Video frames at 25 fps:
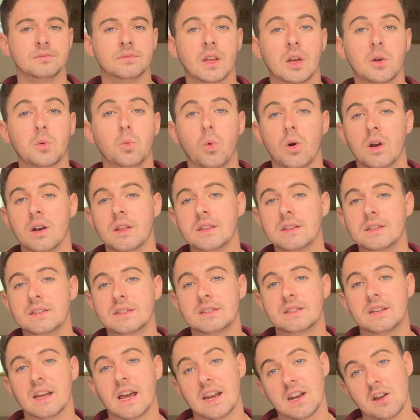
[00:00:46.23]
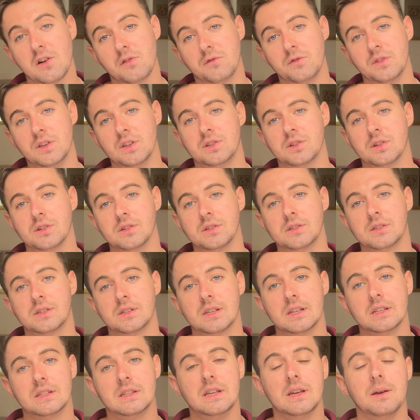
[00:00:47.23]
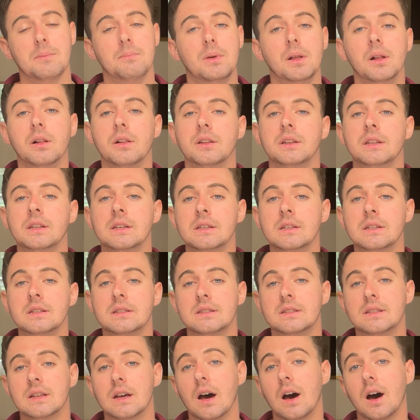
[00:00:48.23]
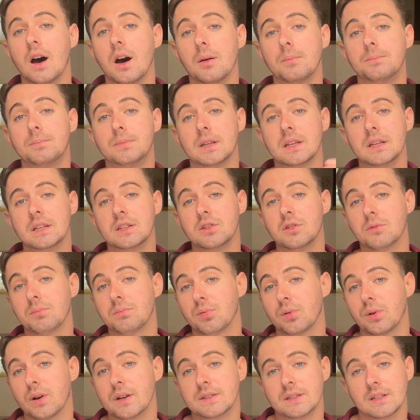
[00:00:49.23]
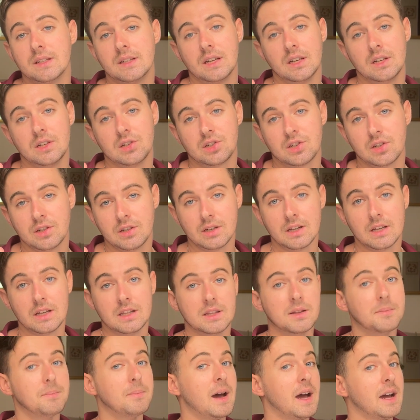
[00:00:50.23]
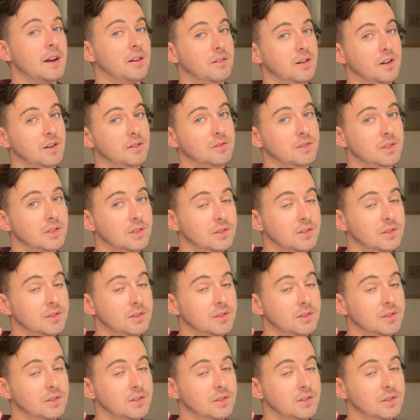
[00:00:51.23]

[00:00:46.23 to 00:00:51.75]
And one of the standout features is the ability to update your presentation in the background.